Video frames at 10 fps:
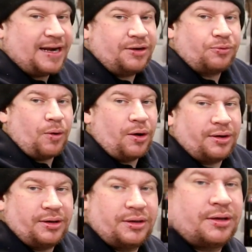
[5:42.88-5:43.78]
end
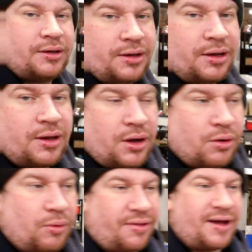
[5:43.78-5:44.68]
one
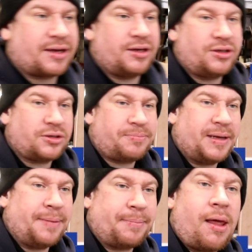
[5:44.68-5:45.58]
well that can just
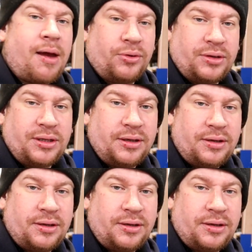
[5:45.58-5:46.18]
be a plywood